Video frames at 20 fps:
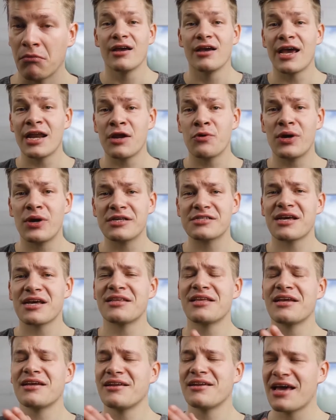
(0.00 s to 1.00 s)
Anyways,
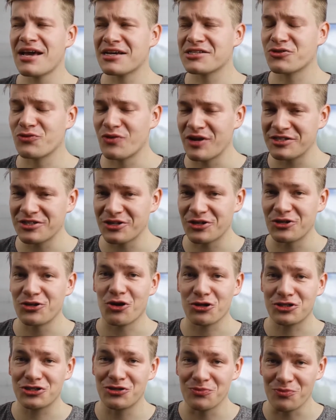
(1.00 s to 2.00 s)
the next reason
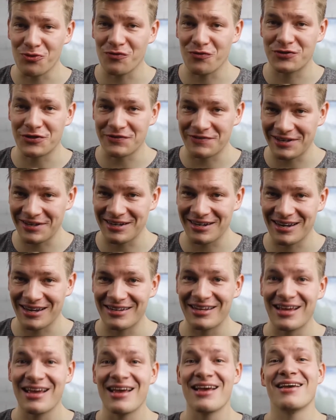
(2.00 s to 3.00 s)
not to move to Finland
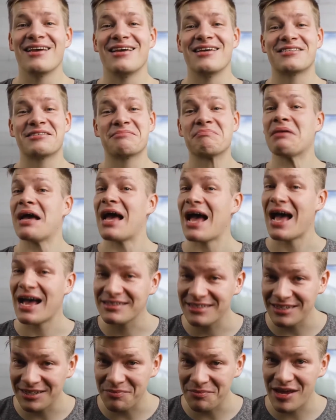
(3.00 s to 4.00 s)
is, as
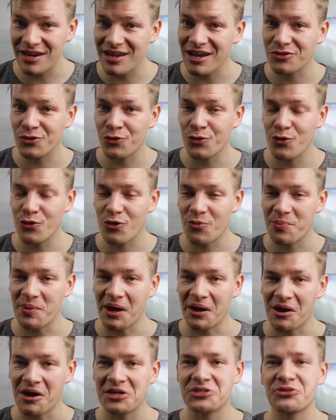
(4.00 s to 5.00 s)
in many other
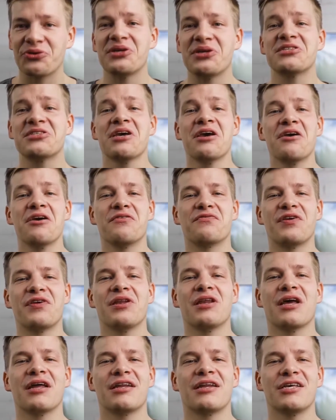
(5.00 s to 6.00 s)
European countries,
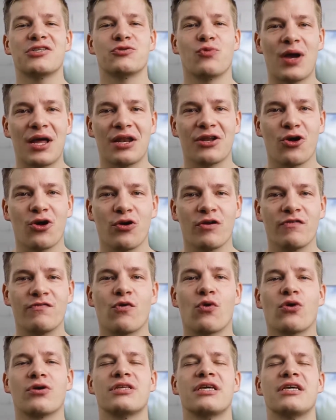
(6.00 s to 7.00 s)
Finland is well known
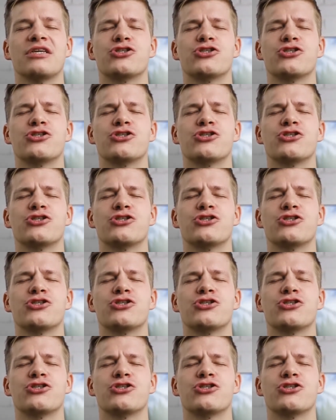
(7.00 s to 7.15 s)
for the